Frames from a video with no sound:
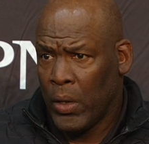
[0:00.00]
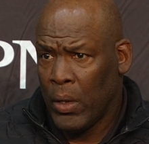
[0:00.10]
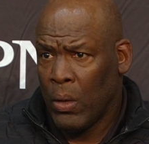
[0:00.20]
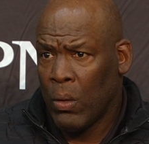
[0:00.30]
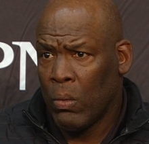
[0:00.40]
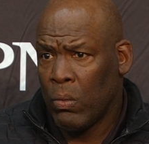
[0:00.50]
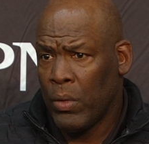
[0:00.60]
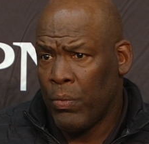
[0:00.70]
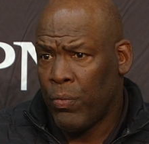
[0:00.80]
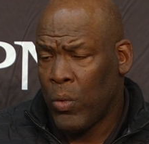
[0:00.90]
Well,
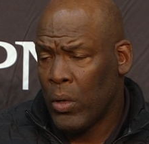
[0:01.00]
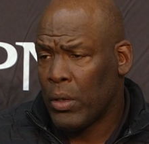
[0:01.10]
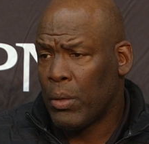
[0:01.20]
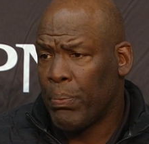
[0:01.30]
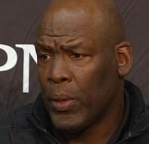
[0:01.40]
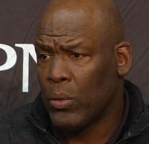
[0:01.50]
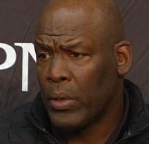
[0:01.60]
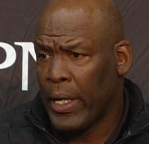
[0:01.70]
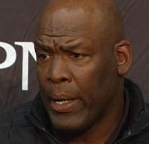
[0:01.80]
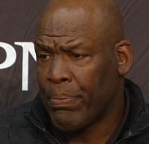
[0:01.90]
we wanted to build
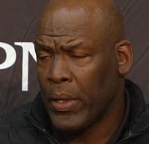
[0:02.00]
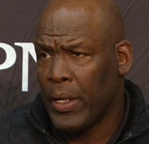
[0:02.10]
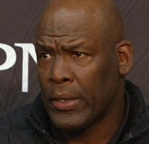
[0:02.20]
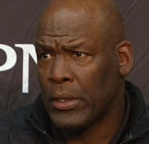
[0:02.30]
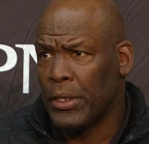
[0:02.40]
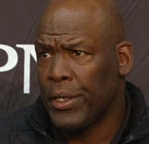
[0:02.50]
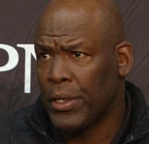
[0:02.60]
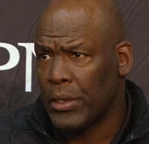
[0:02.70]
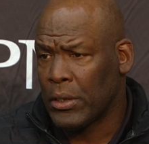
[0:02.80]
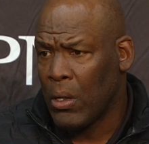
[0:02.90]
depth, and as the
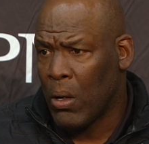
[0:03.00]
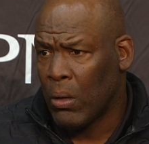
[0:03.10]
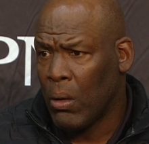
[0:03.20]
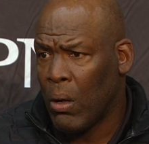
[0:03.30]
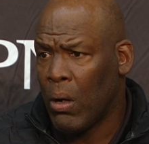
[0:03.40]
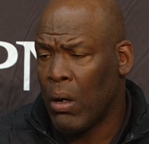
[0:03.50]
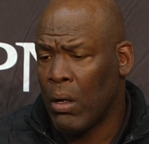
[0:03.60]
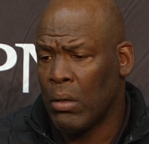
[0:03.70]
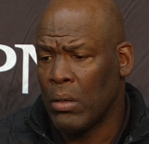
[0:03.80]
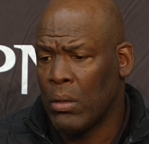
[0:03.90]
year's gone
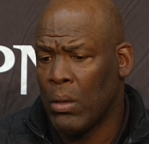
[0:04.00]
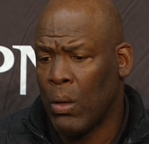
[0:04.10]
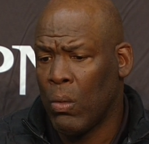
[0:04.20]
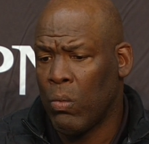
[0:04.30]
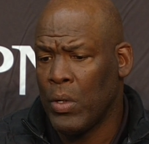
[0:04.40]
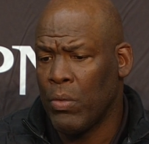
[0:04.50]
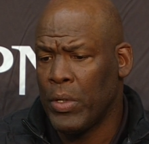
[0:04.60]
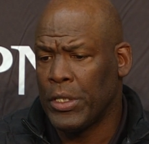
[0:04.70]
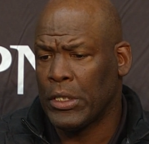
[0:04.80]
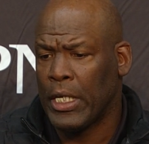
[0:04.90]
on, you know,
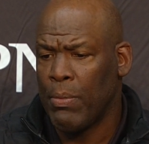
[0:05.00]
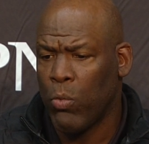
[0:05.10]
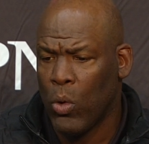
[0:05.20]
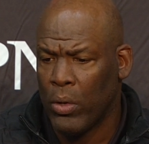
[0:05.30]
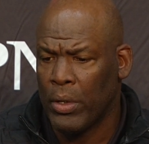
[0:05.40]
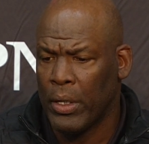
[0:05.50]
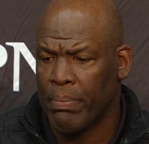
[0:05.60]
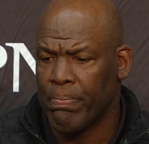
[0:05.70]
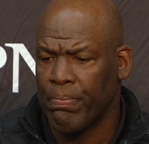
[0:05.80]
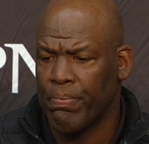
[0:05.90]
we just keep wanting to
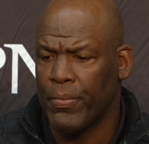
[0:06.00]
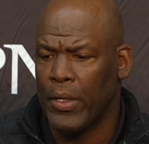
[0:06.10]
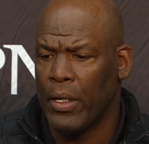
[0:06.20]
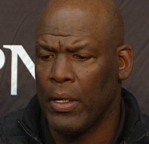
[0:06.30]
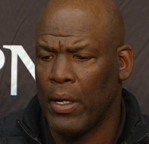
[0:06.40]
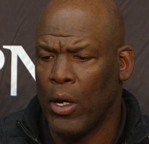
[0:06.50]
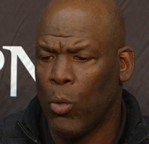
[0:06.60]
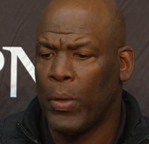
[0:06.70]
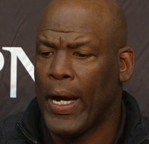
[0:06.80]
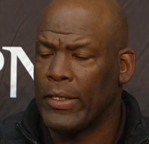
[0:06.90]

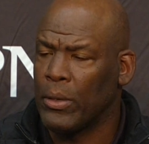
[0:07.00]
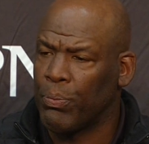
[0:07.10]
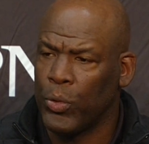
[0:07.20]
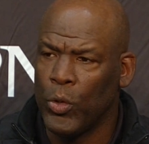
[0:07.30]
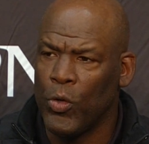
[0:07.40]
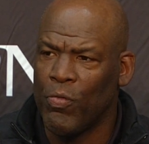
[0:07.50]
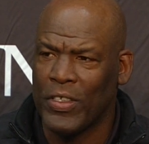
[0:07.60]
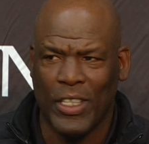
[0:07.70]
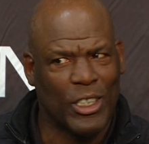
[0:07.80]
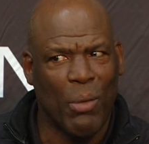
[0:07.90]
help guys improve
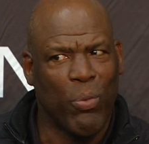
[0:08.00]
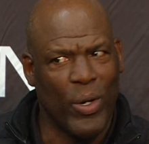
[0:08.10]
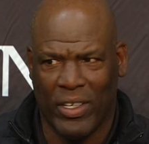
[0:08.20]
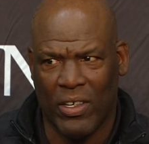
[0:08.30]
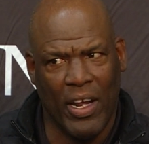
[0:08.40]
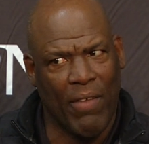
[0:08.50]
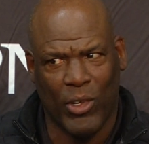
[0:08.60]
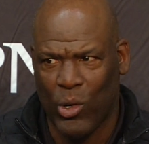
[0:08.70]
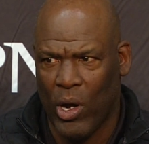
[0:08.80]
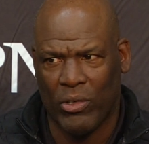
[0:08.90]
because at some point they're going to have
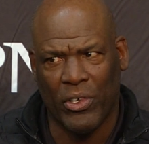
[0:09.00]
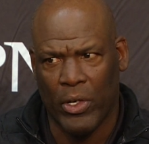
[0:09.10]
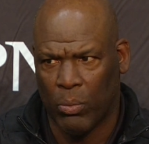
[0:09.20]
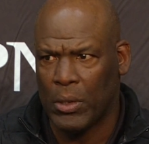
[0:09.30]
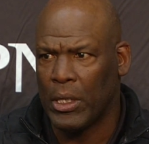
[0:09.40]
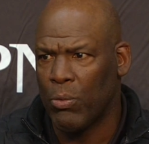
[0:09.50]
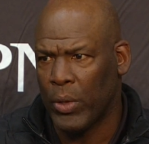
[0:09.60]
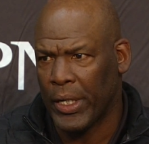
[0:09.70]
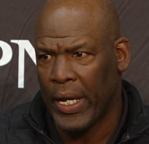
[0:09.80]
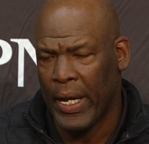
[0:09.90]
to go out there and help the team
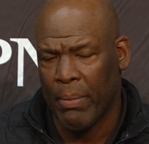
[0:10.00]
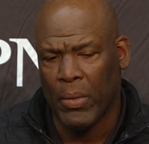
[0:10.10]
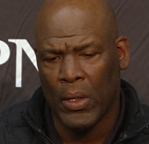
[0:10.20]
win a game.